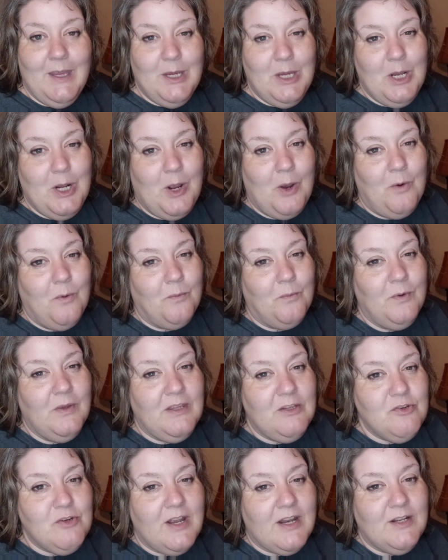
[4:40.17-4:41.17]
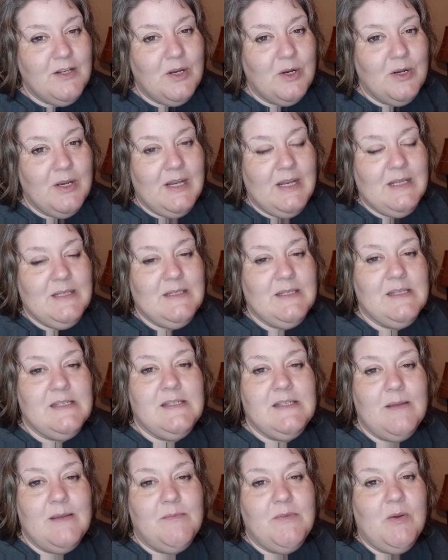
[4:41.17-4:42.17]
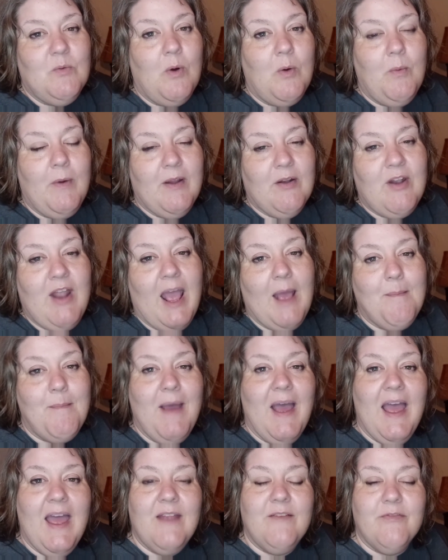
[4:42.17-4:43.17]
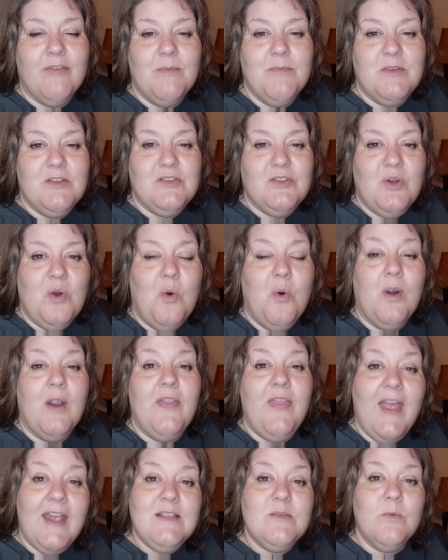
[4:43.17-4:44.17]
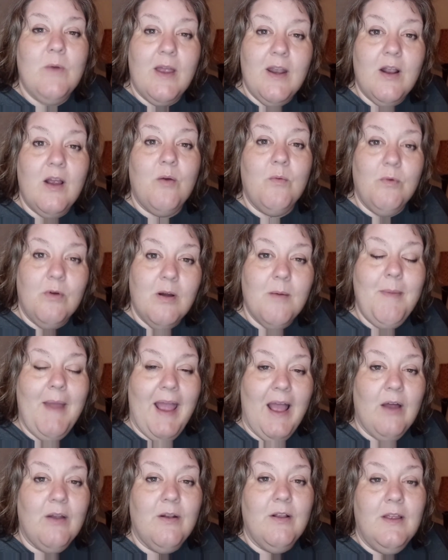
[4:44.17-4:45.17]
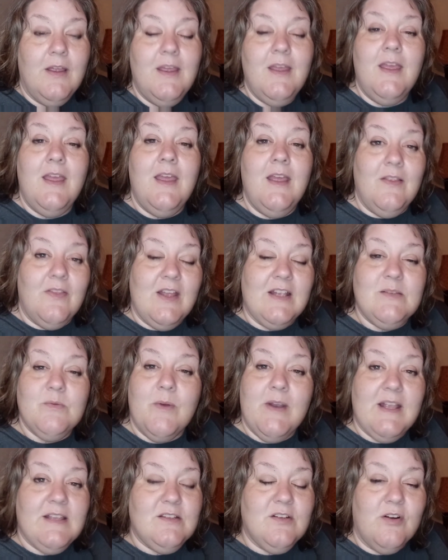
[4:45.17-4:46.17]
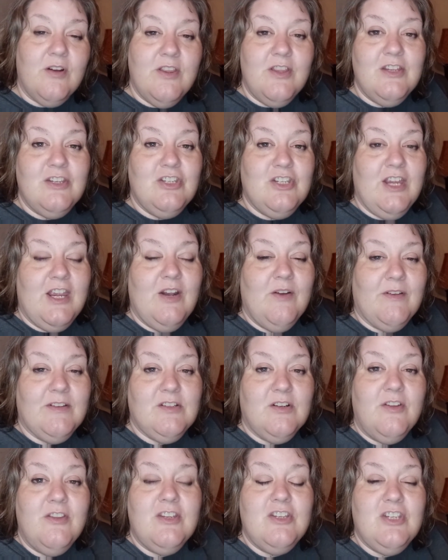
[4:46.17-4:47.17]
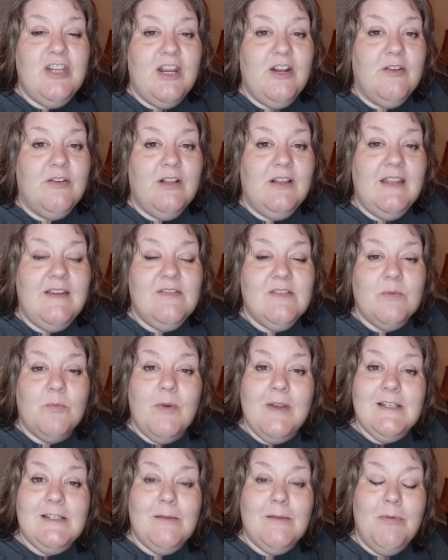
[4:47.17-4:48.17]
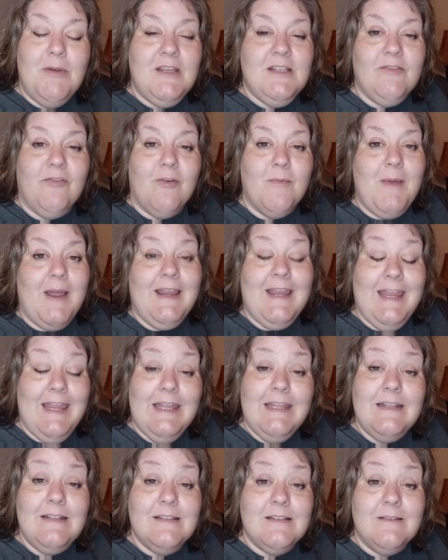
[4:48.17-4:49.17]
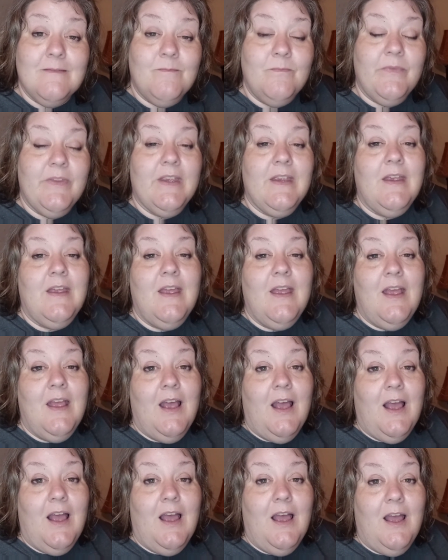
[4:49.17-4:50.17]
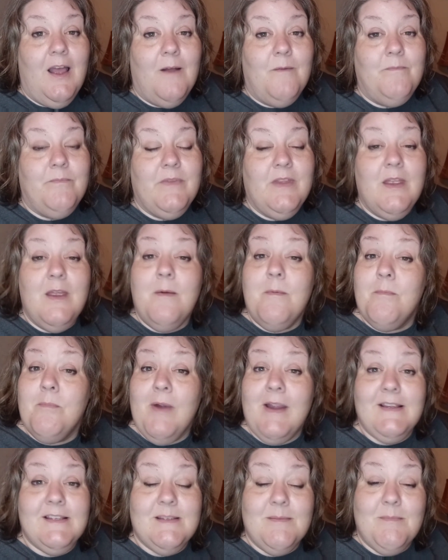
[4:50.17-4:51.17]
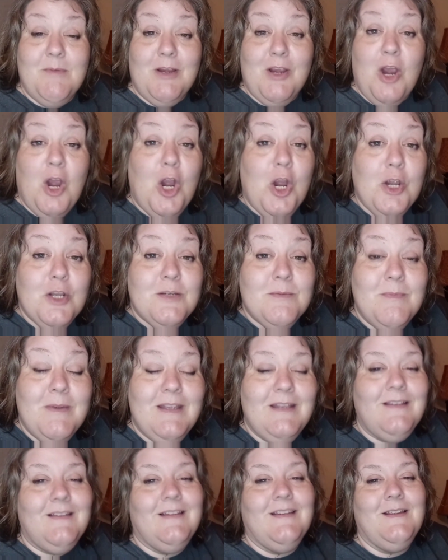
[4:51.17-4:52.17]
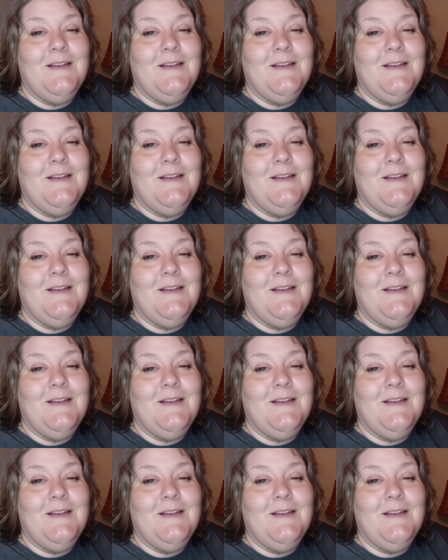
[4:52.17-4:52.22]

you know, really try to turn it into something where we're not buying from the store. And that's what we're about. That's what I started this channel. I started this channel to leave some recipes for my kids. Uh, bring some encouragement,